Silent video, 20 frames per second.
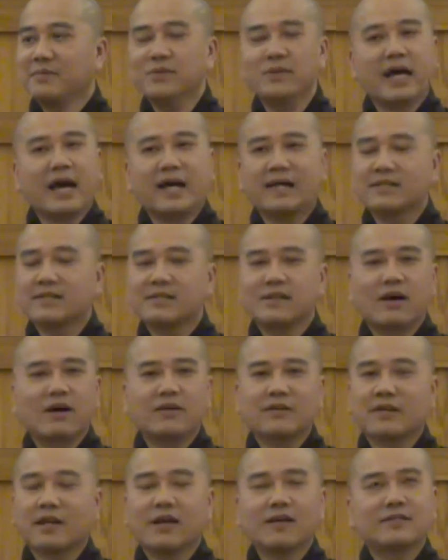Buddha is
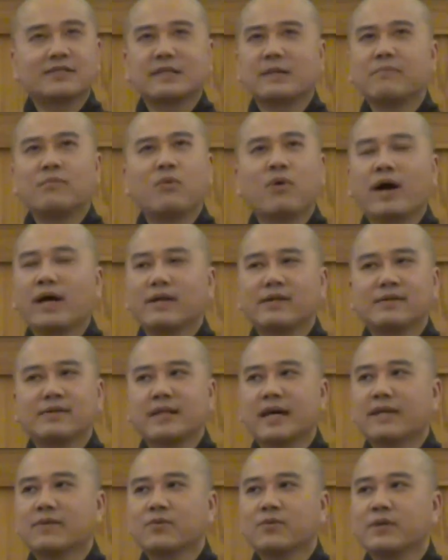not
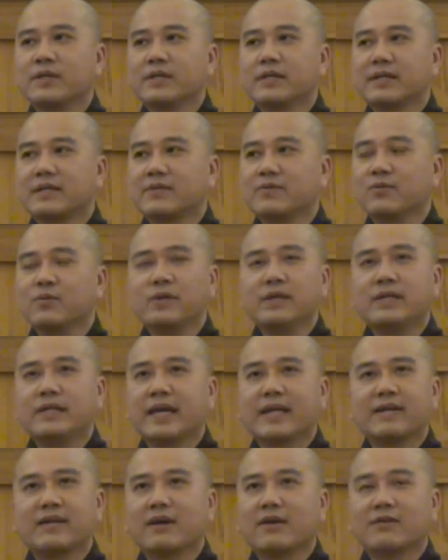someone that we
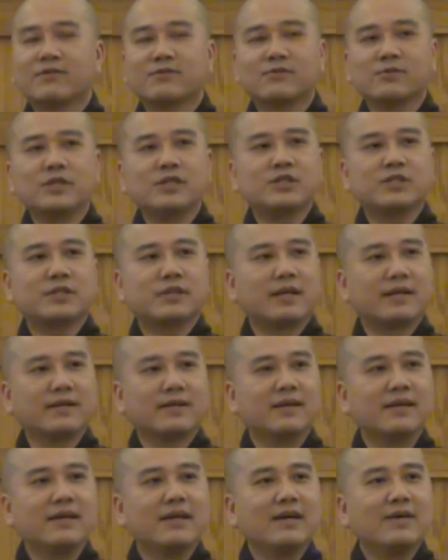cannot reach
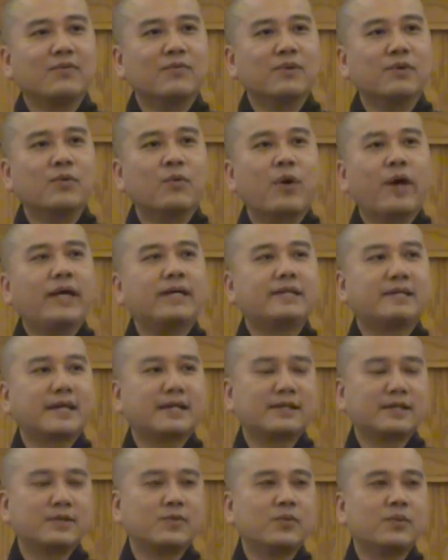and we wait
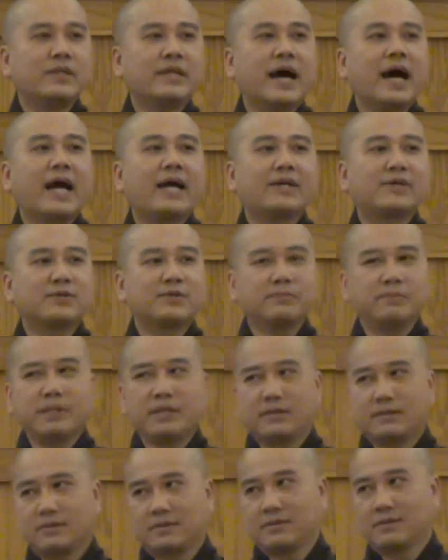until we die to
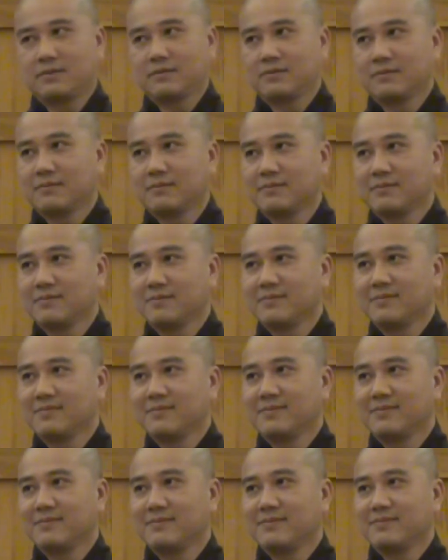meet.
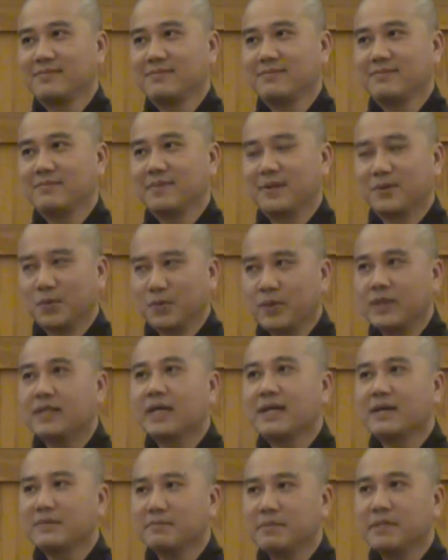But we
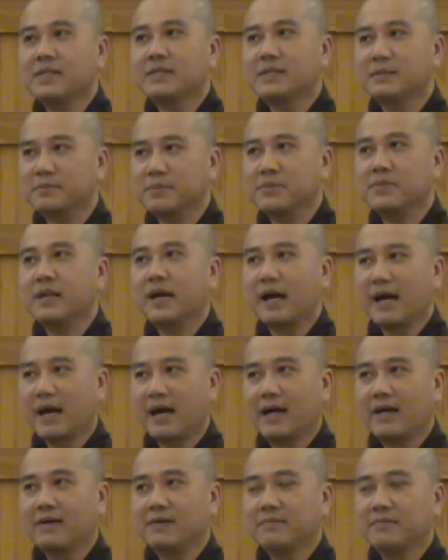can meet the
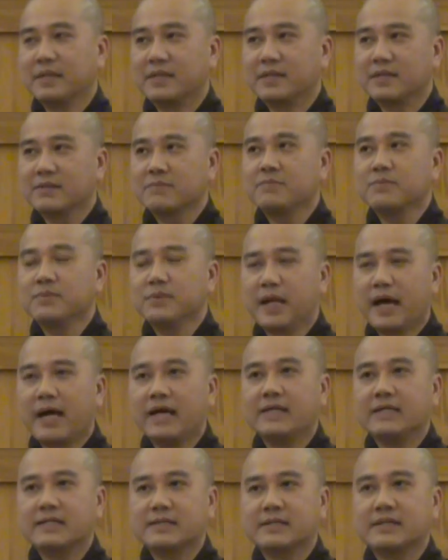Buddha because
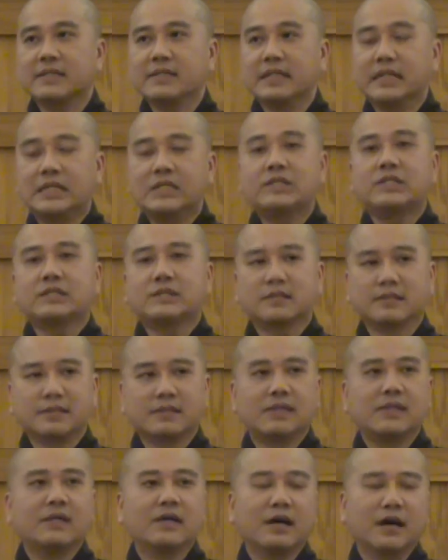Buddha is the
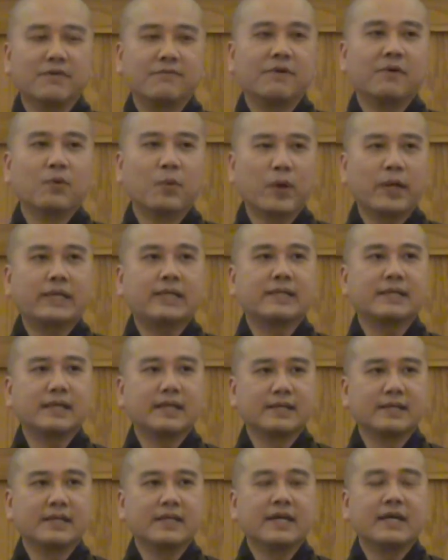nature of
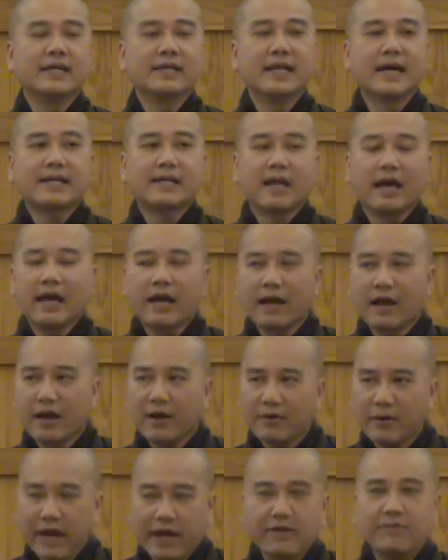awakening. That
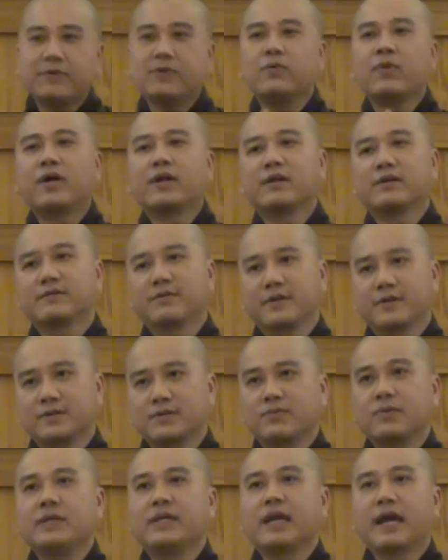every one of
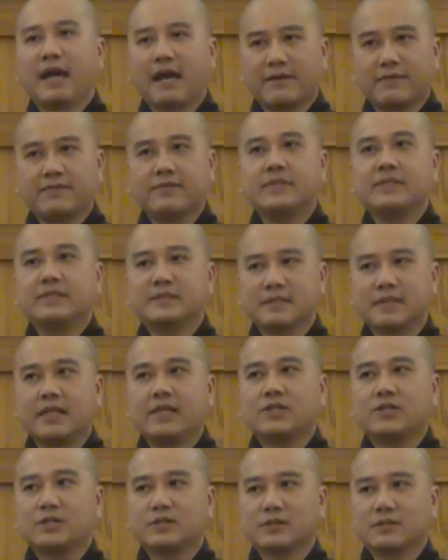us, we have this
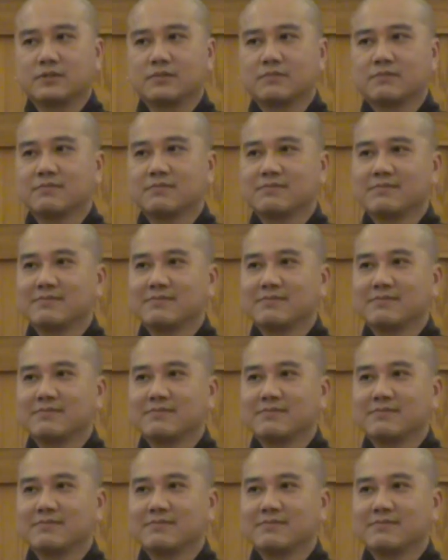nature.